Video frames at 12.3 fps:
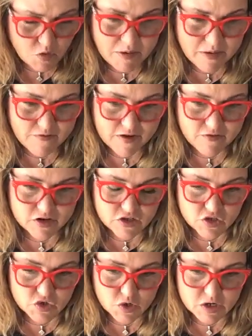of my
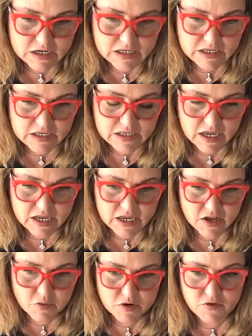favorite stories is
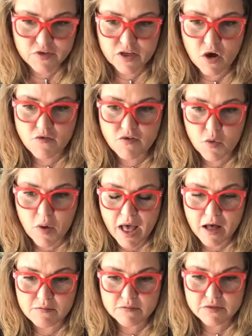like, you know, when you feel
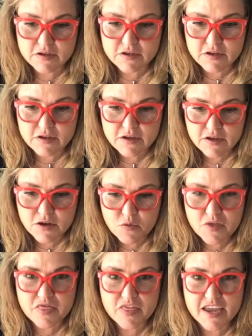overwhelmed
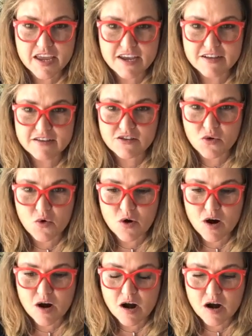with things,
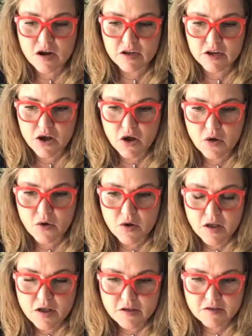or, you
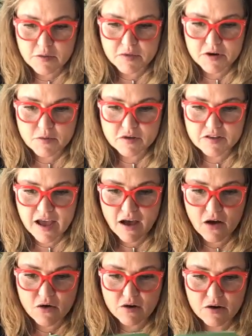know, somebody was
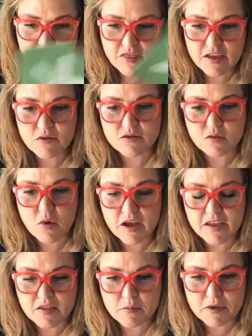out, I think it was
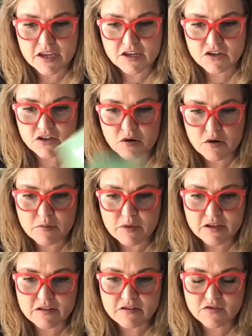walking the beach, and there were
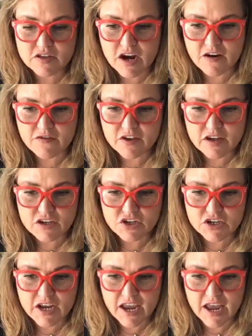millions of
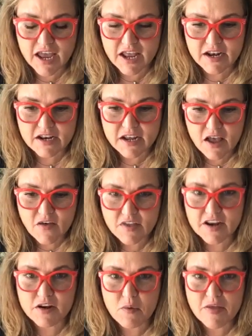starfish and
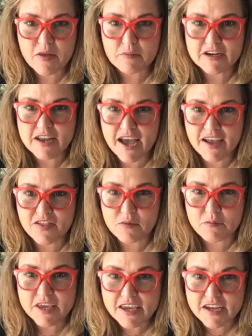they didn't want them to die
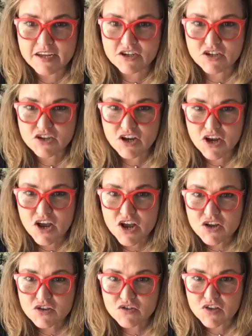on the beach.
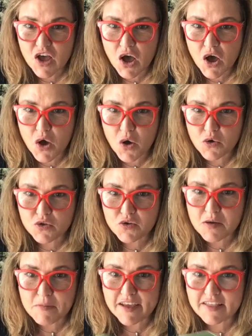So
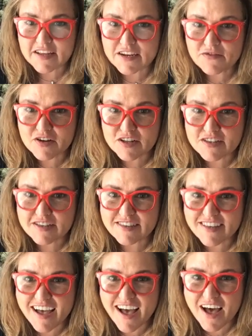you can make the
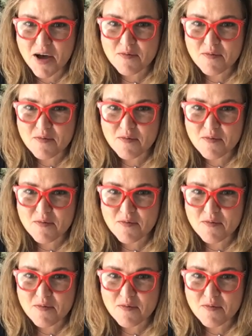difference